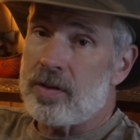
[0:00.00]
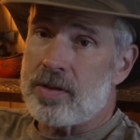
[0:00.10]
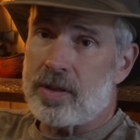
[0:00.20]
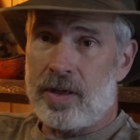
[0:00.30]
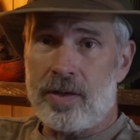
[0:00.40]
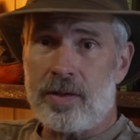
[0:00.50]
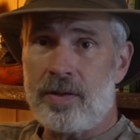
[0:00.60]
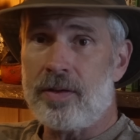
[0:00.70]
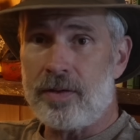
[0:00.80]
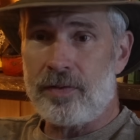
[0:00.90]
in the scan
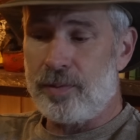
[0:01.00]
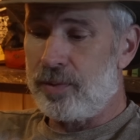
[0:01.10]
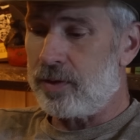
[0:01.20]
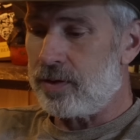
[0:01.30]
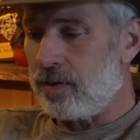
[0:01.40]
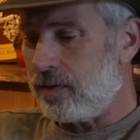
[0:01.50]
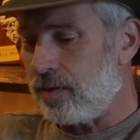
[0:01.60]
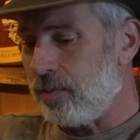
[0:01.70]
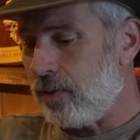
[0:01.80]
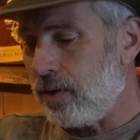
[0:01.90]
at the bookshelf
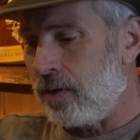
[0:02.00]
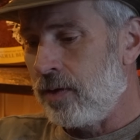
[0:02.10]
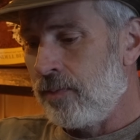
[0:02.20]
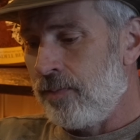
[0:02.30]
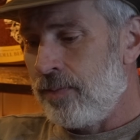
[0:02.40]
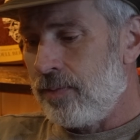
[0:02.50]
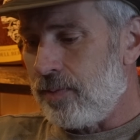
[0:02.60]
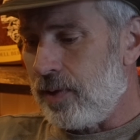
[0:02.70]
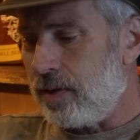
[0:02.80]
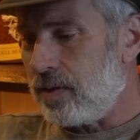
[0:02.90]
somewhere
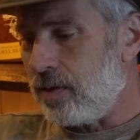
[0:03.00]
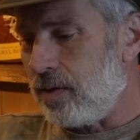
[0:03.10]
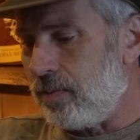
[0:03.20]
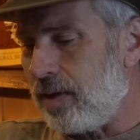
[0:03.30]
but um,